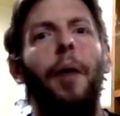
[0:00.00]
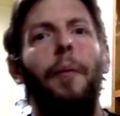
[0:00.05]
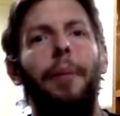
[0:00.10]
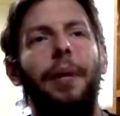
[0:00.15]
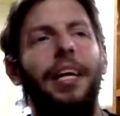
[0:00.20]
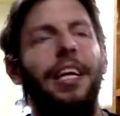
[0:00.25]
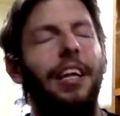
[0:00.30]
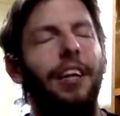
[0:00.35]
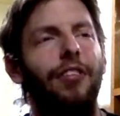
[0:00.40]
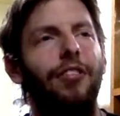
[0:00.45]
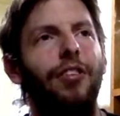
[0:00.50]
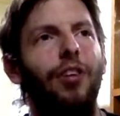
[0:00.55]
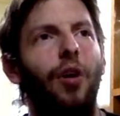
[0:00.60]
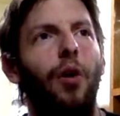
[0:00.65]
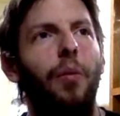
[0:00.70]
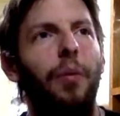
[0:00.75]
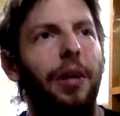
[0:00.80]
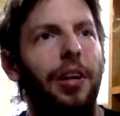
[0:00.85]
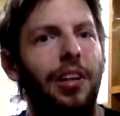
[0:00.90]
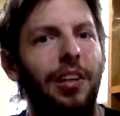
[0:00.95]
but he doesn't
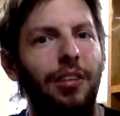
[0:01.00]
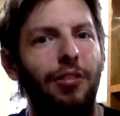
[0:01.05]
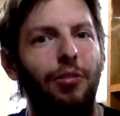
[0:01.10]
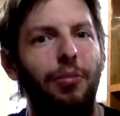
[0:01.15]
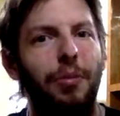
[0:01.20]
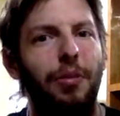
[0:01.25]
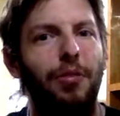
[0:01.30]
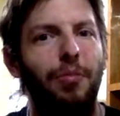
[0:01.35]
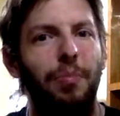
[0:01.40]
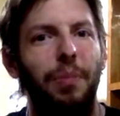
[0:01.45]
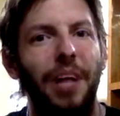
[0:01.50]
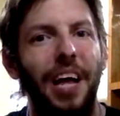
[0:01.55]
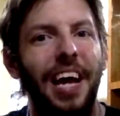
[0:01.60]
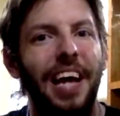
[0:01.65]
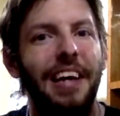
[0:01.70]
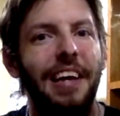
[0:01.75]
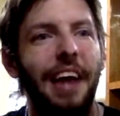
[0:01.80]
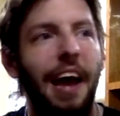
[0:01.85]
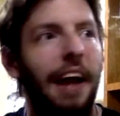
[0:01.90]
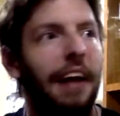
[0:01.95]
know about Elizabeth's
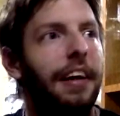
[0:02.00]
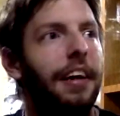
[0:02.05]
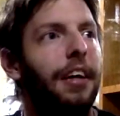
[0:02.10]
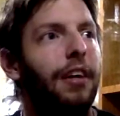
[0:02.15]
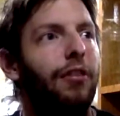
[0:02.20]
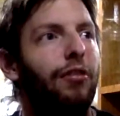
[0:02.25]
plan yet.